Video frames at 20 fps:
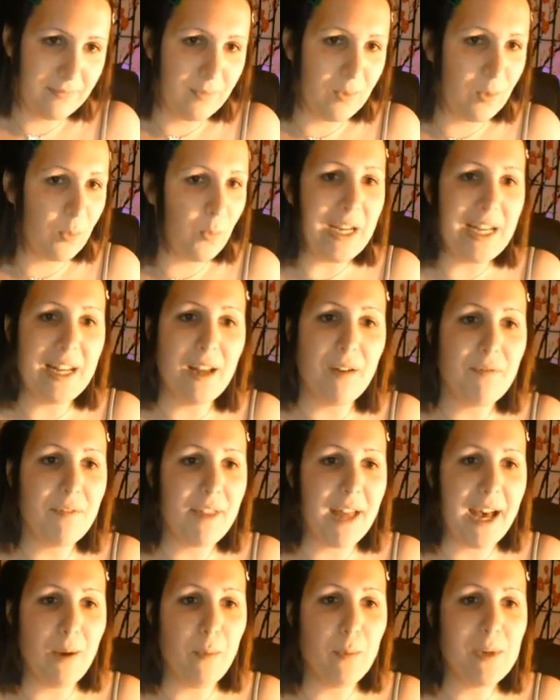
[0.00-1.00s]
We love
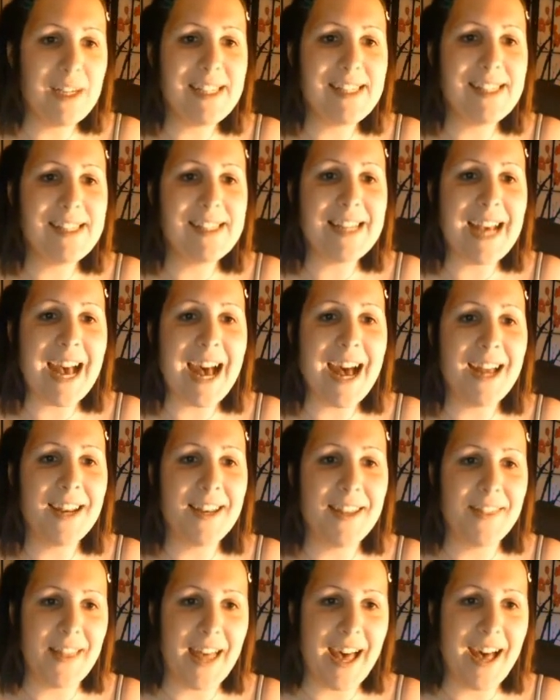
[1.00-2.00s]
that. We
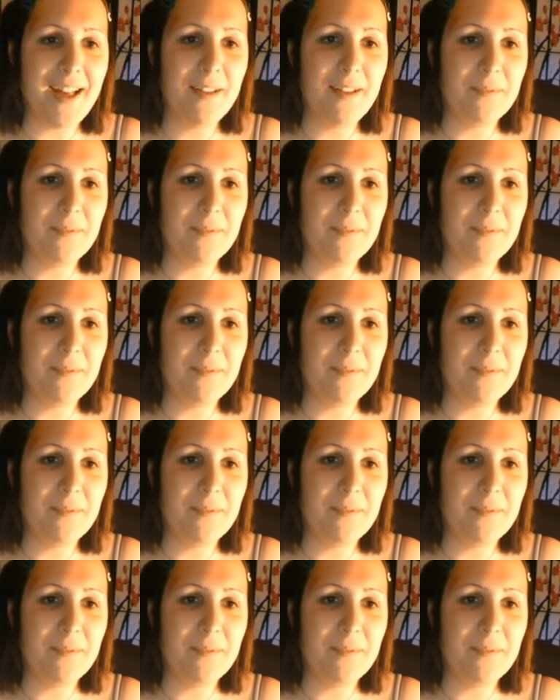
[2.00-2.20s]
stand that.